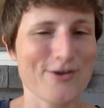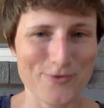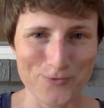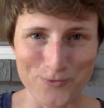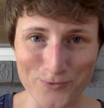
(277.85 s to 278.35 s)

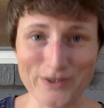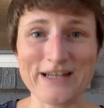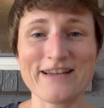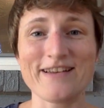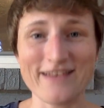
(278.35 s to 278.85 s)

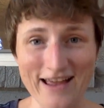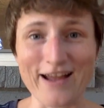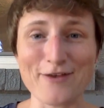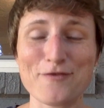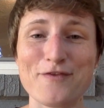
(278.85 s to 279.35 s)
real
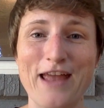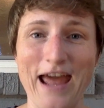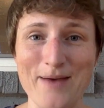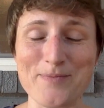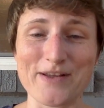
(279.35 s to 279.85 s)
life
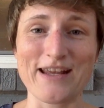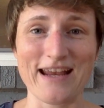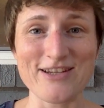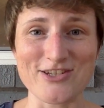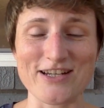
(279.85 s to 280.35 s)

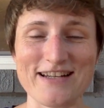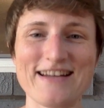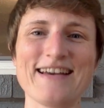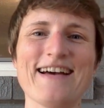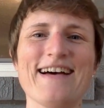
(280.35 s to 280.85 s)

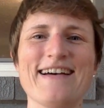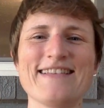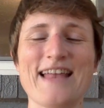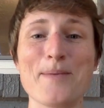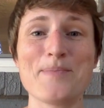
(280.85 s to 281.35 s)
application
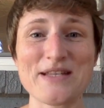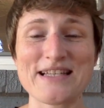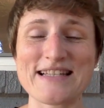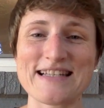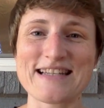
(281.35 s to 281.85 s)
that
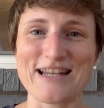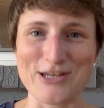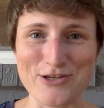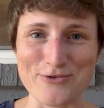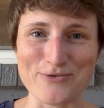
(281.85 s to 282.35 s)
businesses
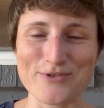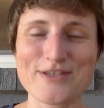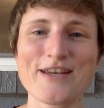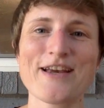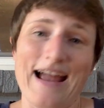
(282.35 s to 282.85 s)
can
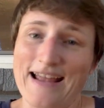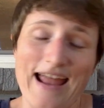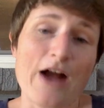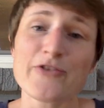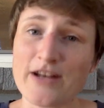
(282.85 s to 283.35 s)
use.
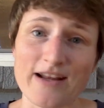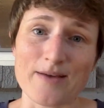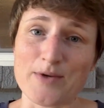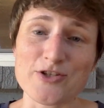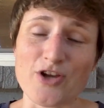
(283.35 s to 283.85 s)
How did I
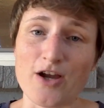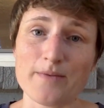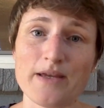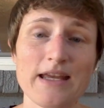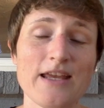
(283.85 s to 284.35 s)
get my
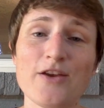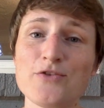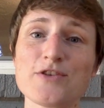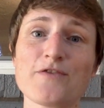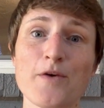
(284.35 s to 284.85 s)
job? It
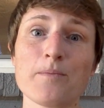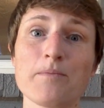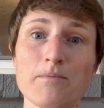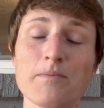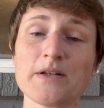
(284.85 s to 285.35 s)
was
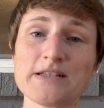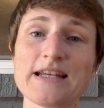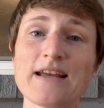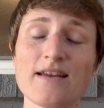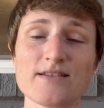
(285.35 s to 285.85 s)
from
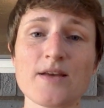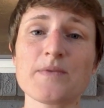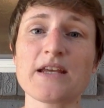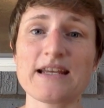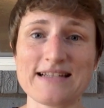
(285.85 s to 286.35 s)
building
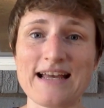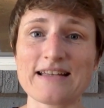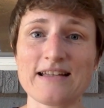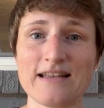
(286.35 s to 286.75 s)
something exactly